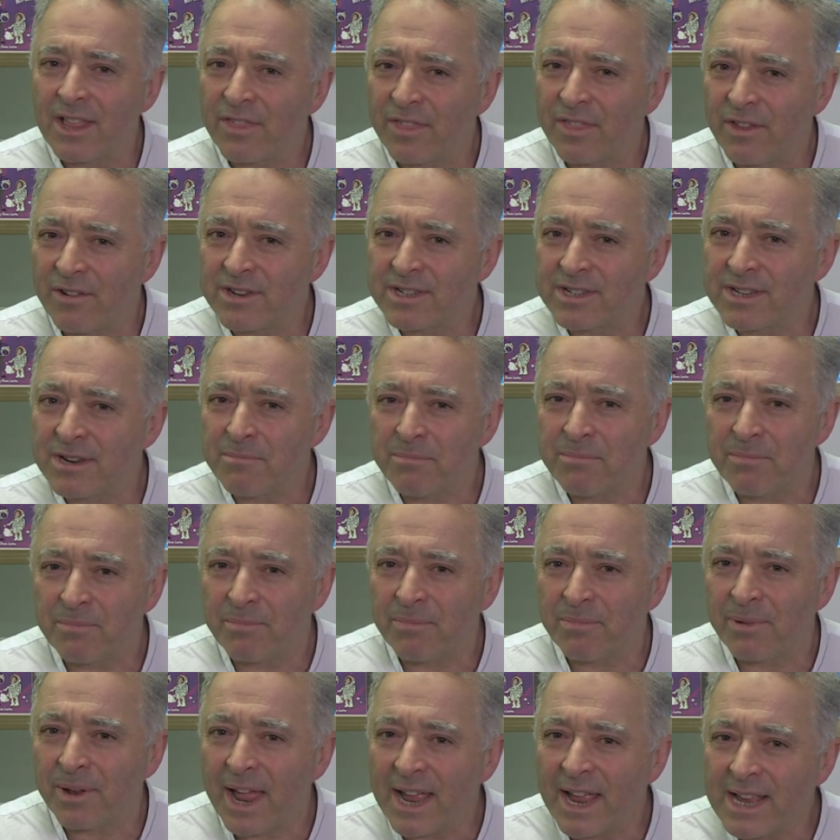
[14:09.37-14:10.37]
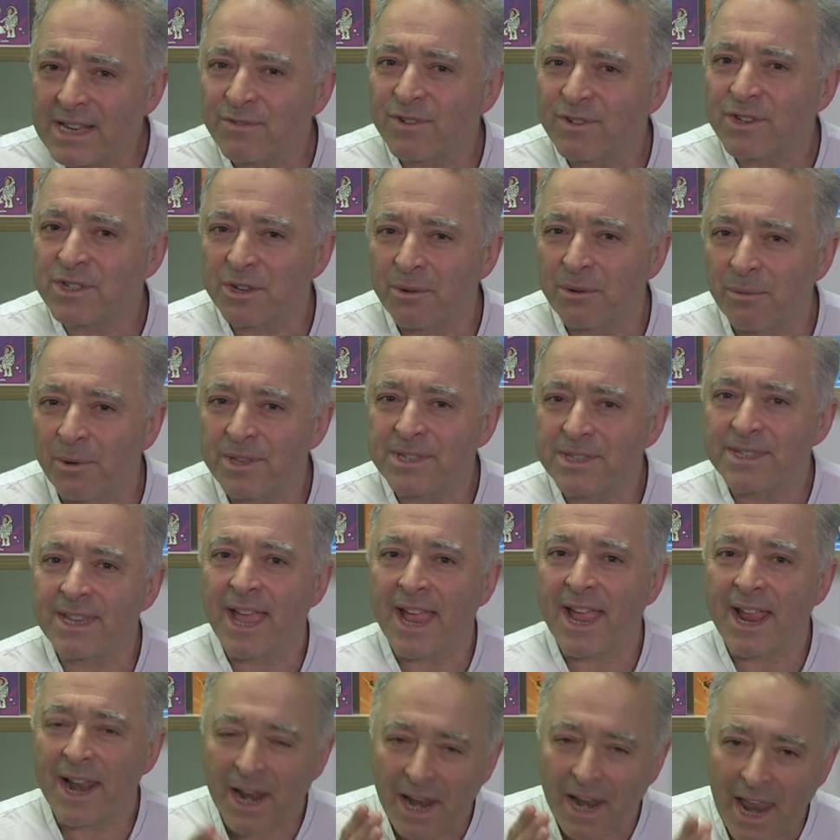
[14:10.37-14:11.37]
there is a place for someone
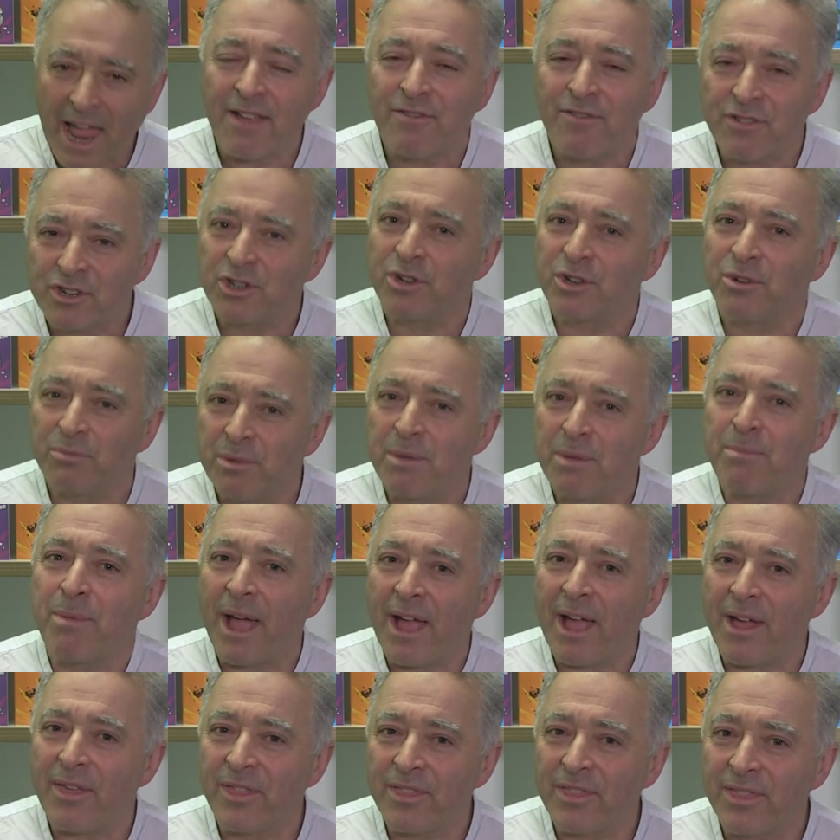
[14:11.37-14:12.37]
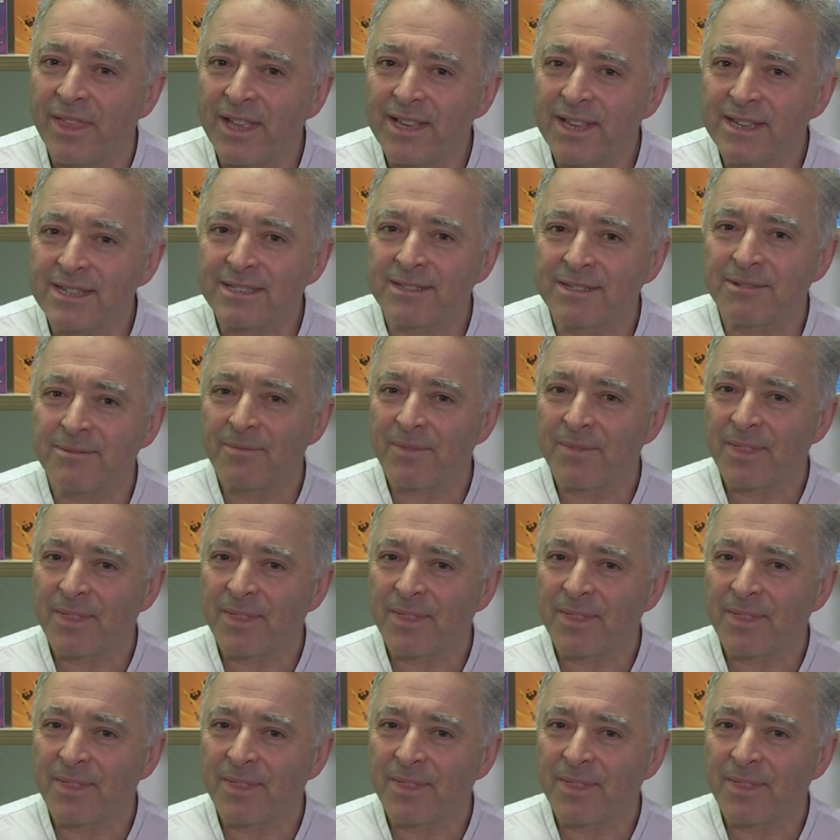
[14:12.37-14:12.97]
saying life should be better than this.